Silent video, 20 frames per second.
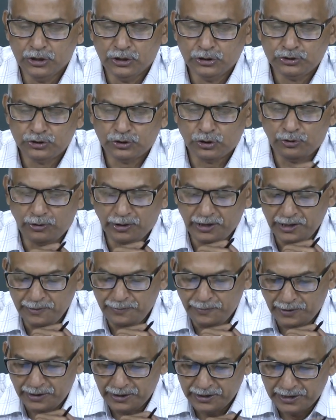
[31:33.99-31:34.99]
So,
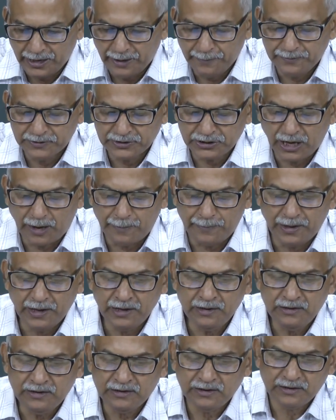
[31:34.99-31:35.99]
if interrupt is
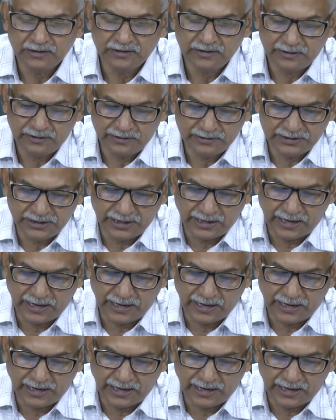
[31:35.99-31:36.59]
coming so